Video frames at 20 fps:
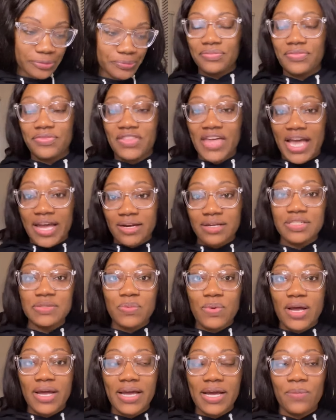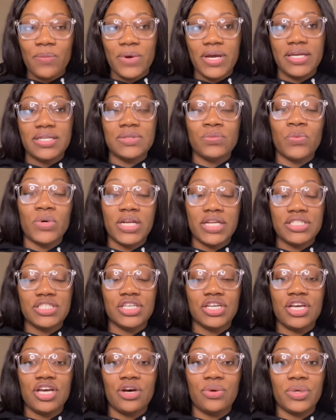That is why I went wanted to
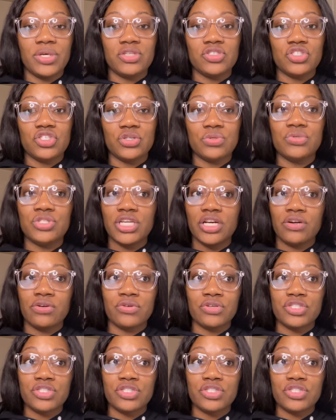go into general